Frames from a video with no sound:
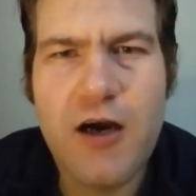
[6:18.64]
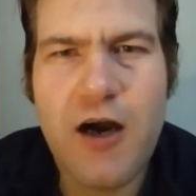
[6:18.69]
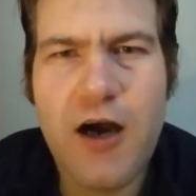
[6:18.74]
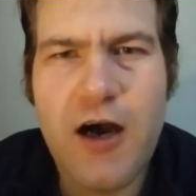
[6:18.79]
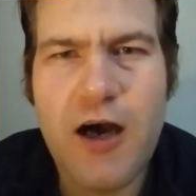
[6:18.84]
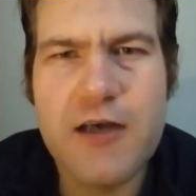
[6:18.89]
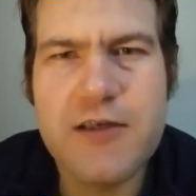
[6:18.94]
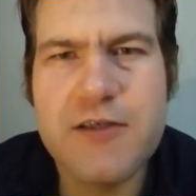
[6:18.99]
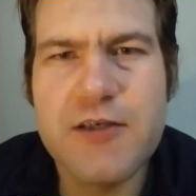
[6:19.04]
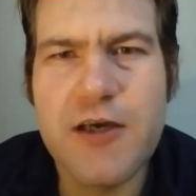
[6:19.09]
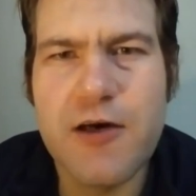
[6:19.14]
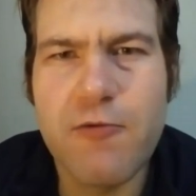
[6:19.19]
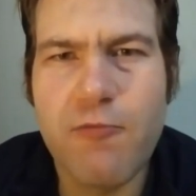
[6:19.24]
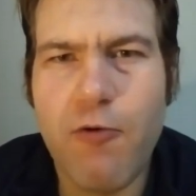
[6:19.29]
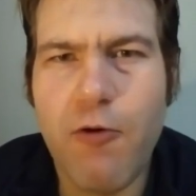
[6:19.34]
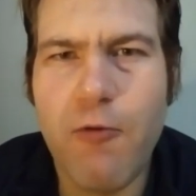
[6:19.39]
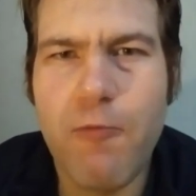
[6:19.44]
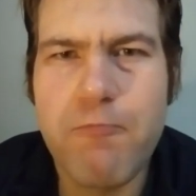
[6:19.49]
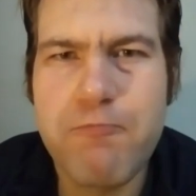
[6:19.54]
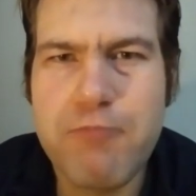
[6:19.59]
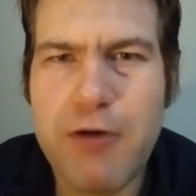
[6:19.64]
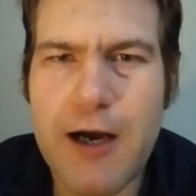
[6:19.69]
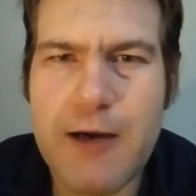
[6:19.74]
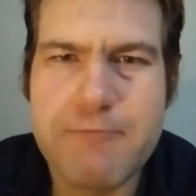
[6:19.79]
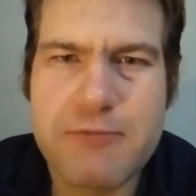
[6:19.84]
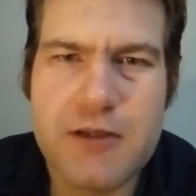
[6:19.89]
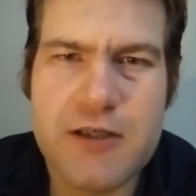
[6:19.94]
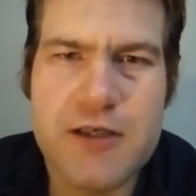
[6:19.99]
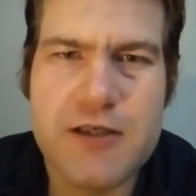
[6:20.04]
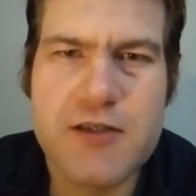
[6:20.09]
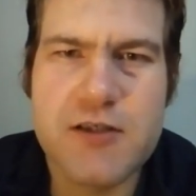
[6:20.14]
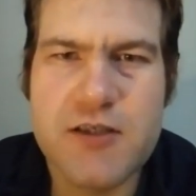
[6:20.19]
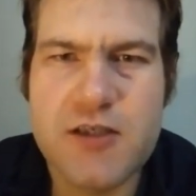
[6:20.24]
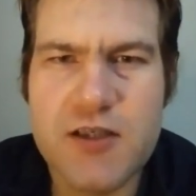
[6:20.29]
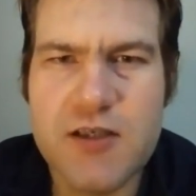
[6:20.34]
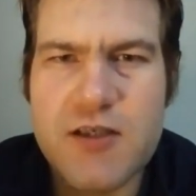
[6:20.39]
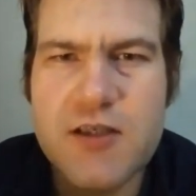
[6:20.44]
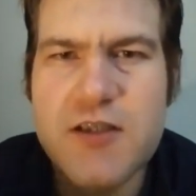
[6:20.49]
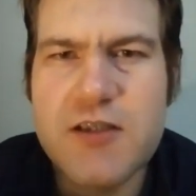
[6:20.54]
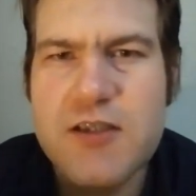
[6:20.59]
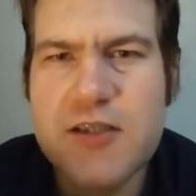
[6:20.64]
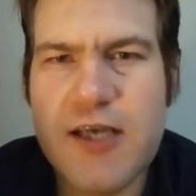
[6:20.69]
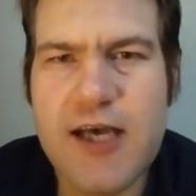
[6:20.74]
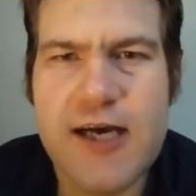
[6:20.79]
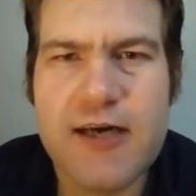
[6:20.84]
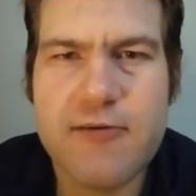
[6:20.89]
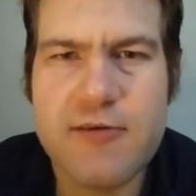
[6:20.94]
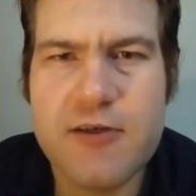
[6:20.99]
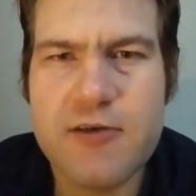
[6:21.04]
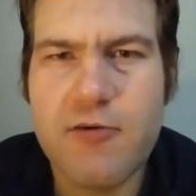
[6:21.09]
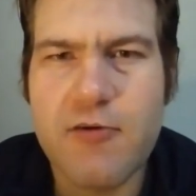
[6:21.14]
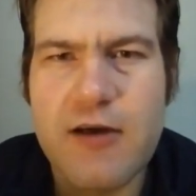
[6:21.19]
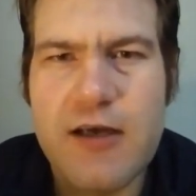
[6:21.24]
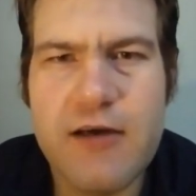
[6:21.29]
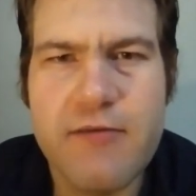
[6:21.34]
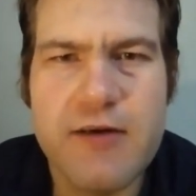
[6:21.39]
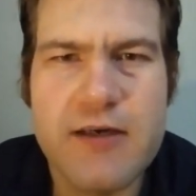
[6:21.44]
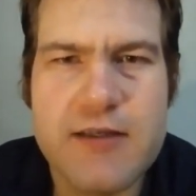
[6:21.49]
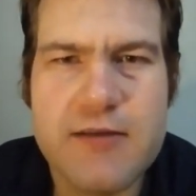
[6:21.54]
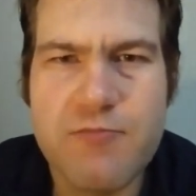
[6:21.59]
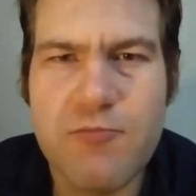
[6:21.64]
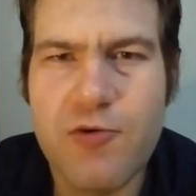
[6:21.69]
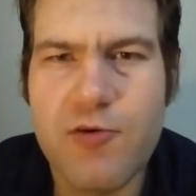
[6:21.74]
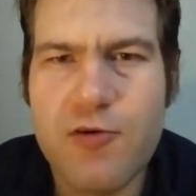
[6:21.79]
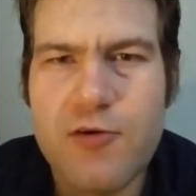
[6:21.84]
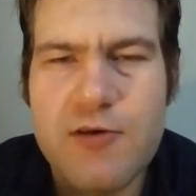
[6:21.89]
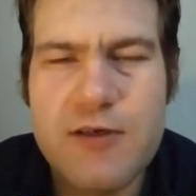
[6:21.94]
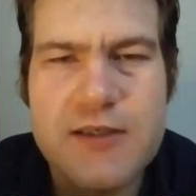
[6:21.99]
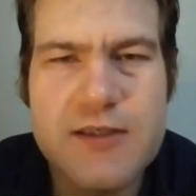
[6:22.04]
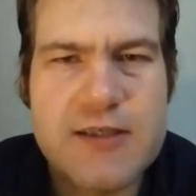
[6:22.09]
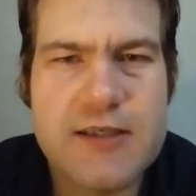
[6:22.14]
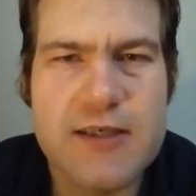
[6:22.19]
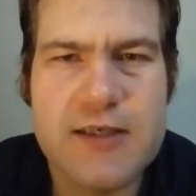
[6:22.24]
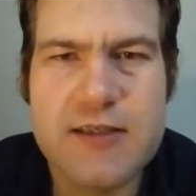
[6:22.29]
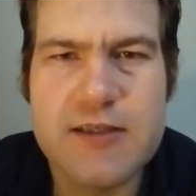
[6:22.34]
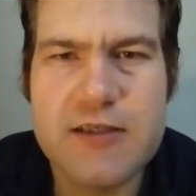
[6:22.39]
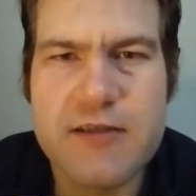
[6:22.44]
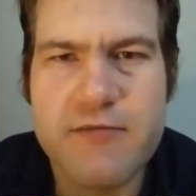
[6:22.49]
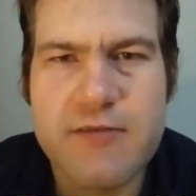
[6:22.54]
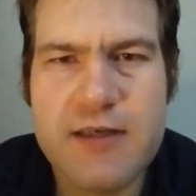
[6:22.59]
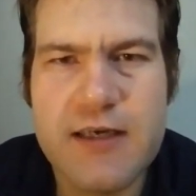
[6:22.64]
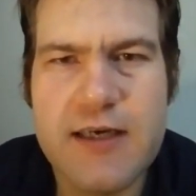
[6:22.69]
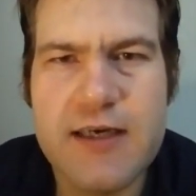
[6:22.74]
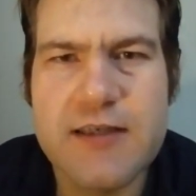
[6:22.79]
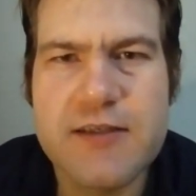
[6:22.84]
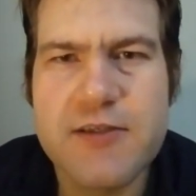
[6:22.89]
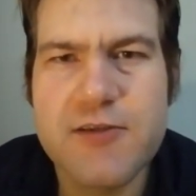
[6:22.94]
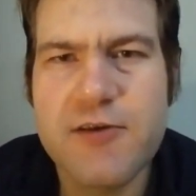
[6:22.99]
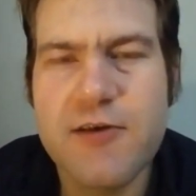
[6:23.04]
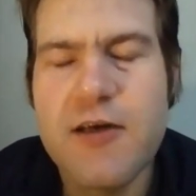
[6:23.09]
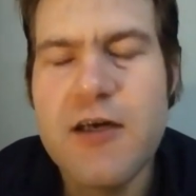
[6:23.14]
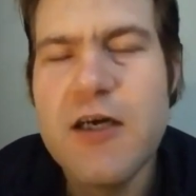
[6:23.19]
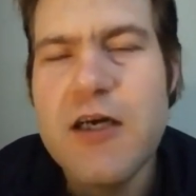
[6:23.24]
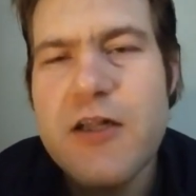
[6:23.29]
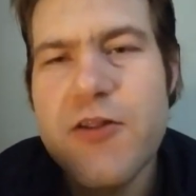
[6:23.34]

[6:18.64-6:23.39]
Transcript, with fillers: uh, you know, well, populations that eat saccharin don't have any more incidence of cancer.